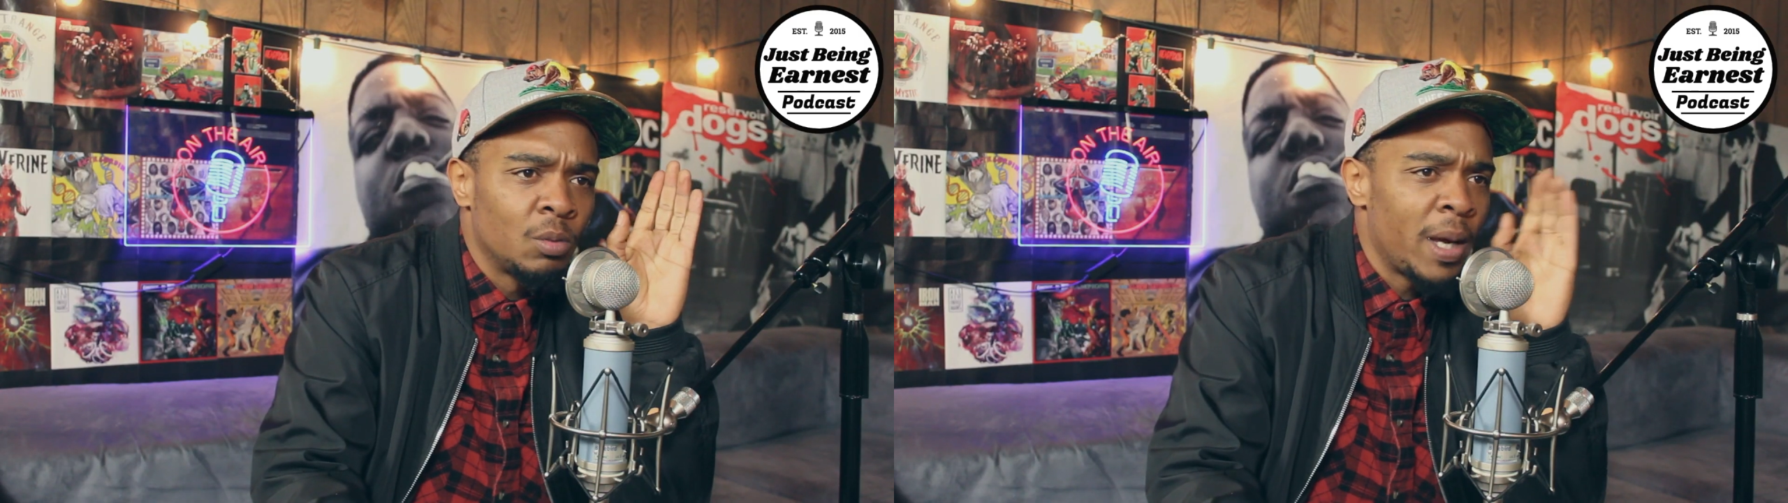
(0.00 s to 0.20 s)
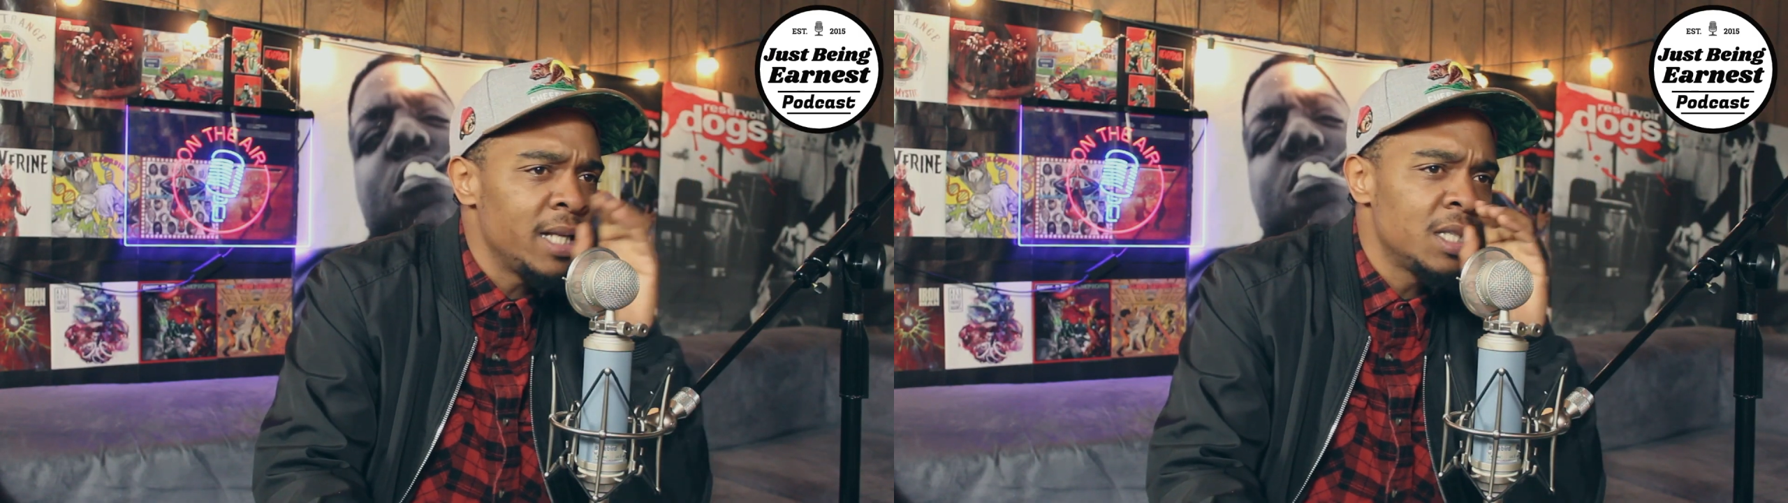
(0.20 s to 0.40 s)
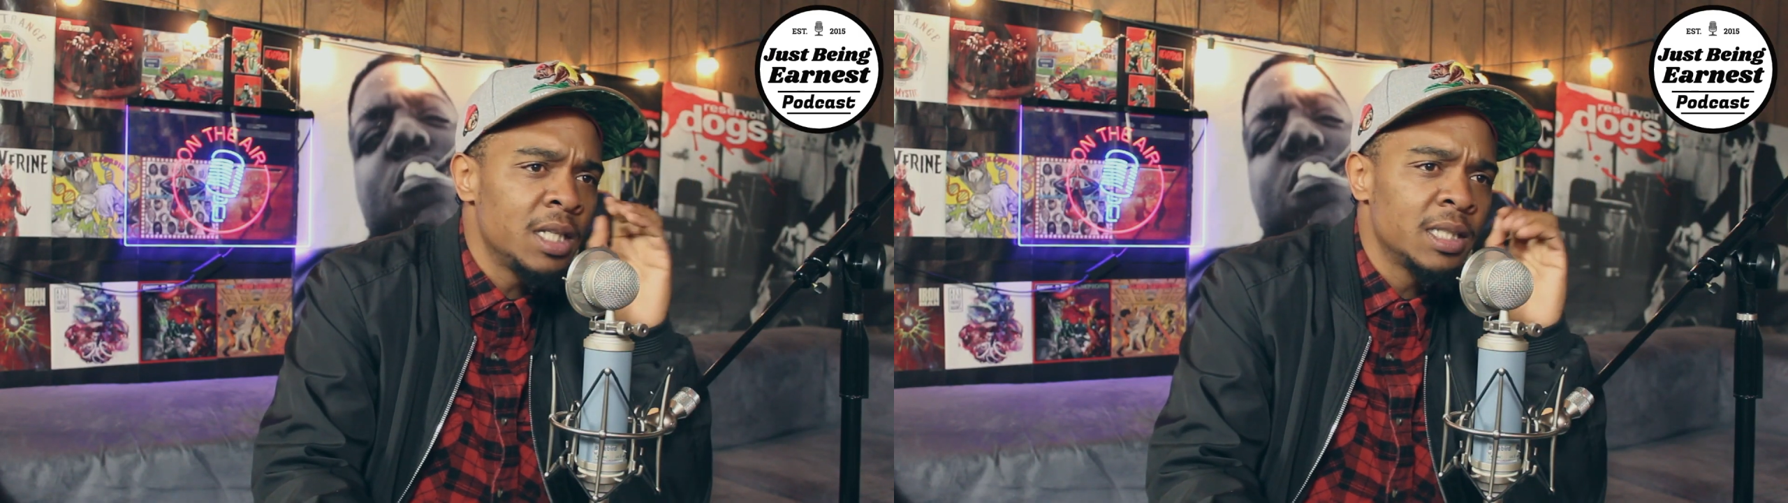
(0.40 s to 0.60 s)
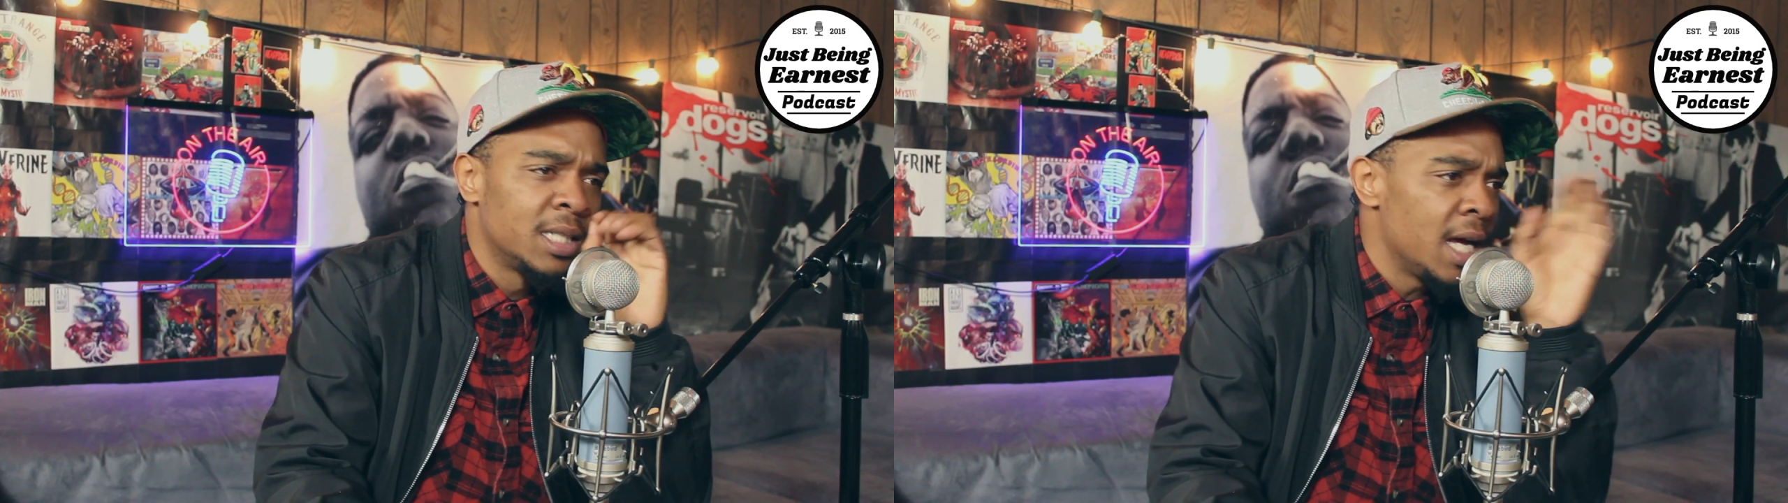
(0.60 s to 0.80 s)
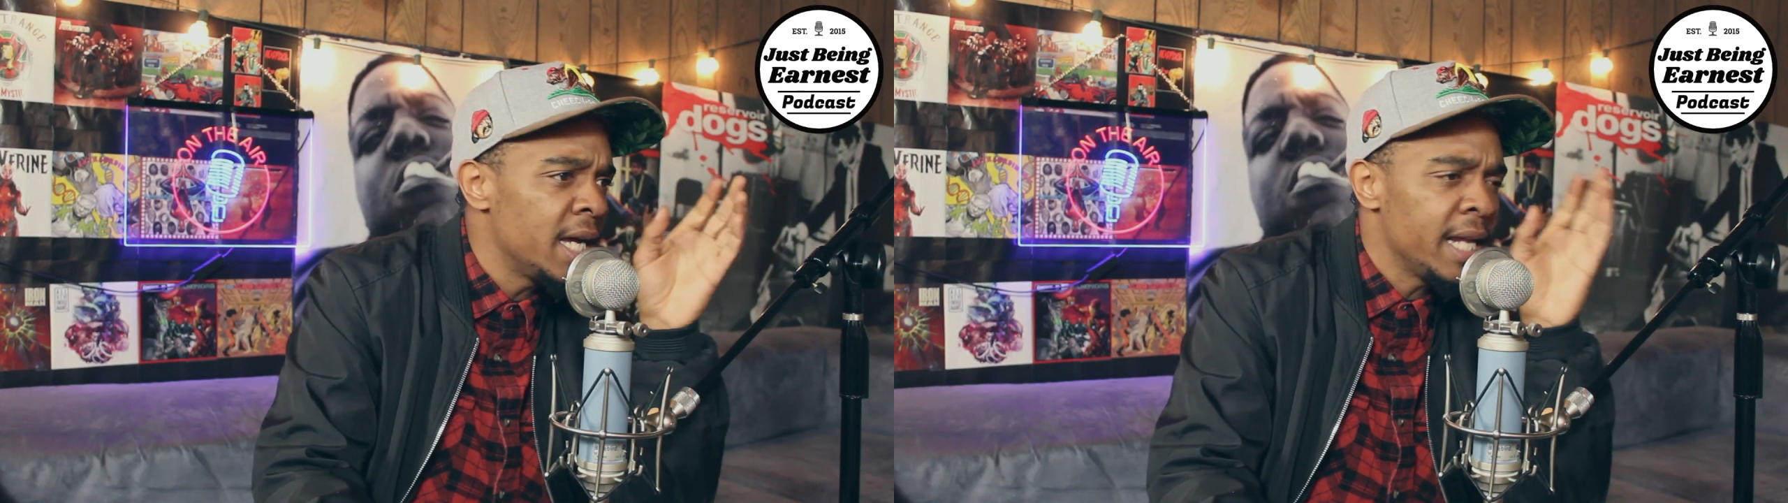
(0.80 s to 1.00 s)
Wait until it's
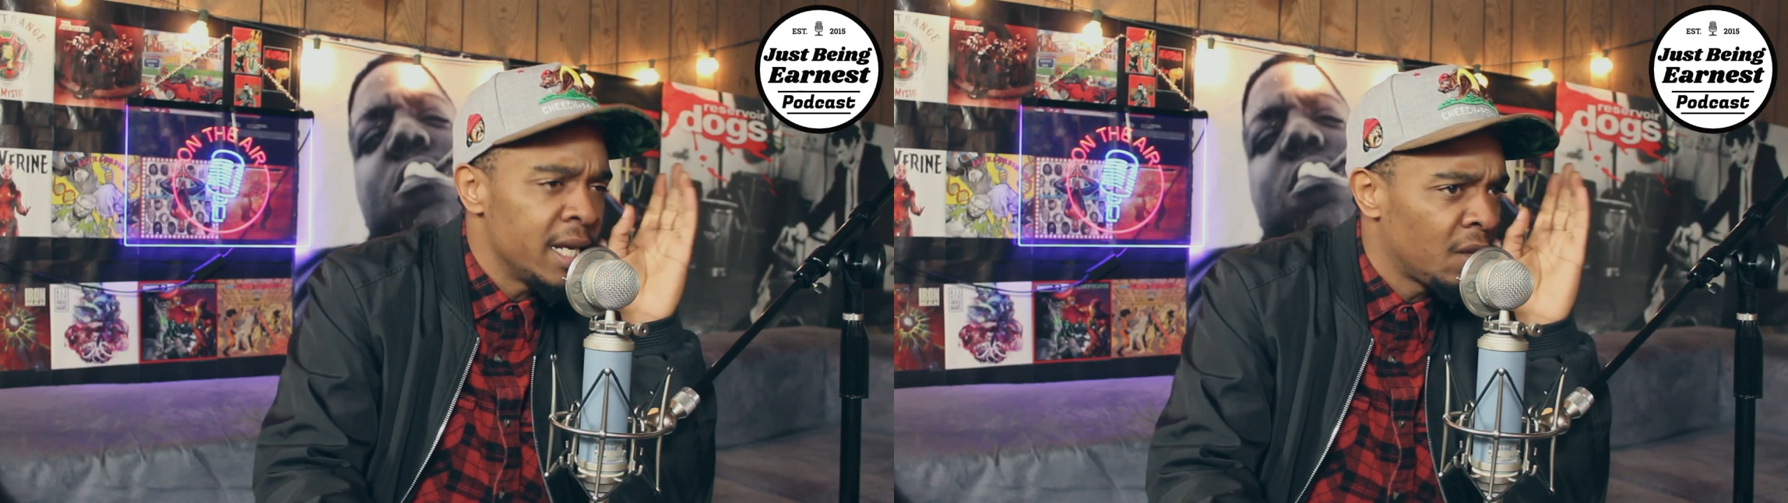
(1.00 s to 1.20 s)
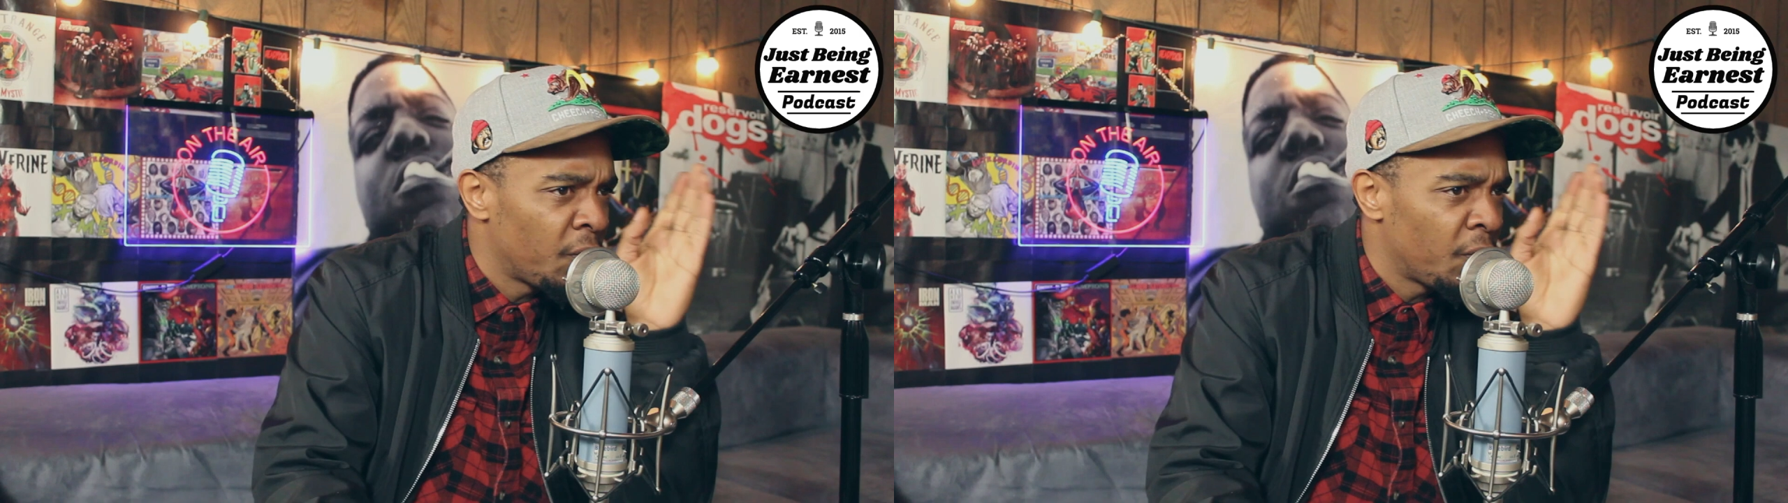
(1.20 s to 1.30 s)
done and it's